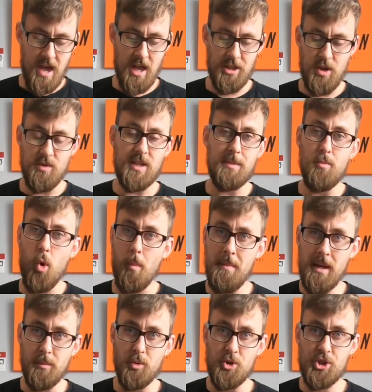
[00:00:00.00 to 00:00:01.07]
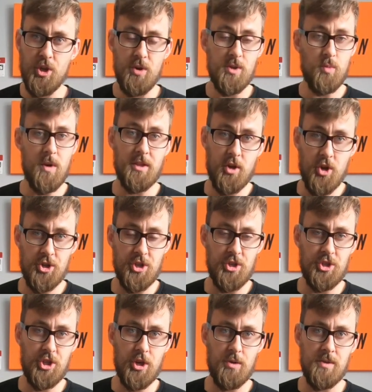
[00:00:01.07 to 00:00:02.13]
and using more minimal shoes with cushion
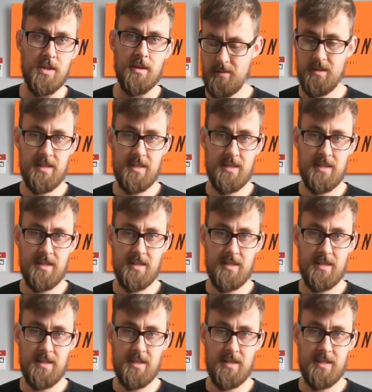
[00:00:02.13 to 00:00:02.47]
shoes.